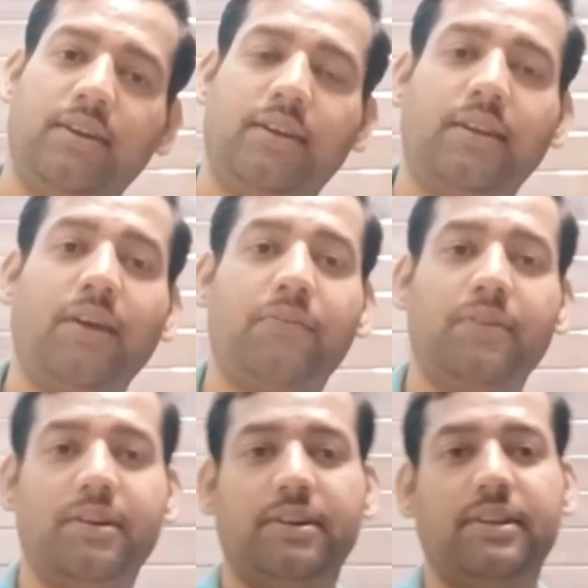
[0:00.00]

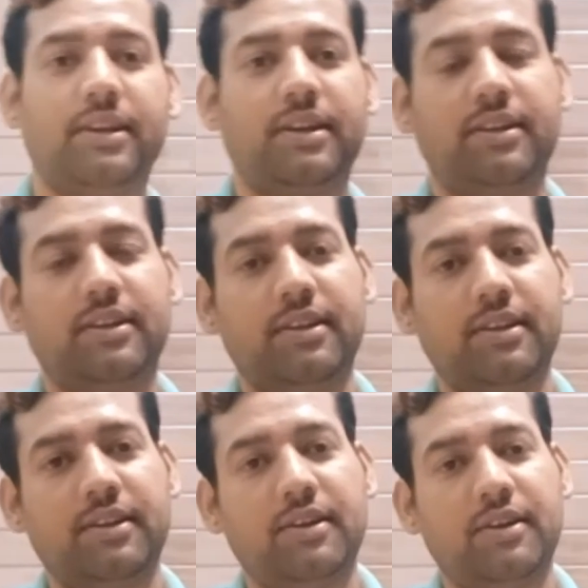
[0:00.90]
definitely
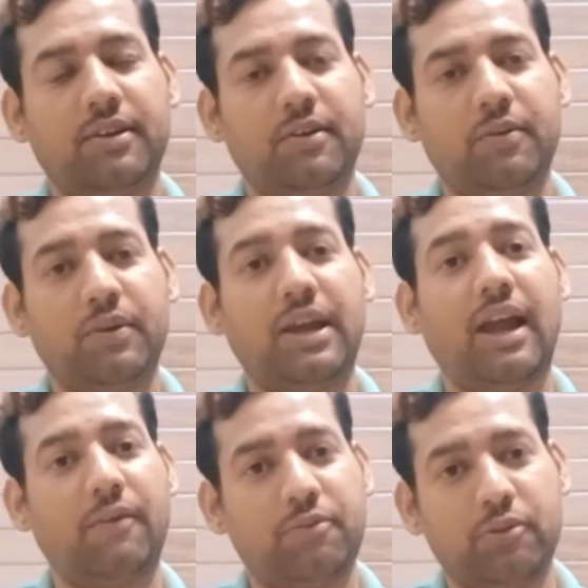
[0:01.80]
we
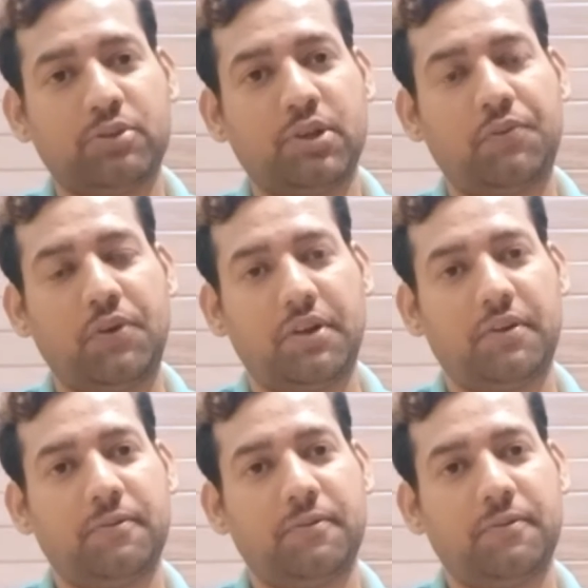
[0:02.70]
have to suffer.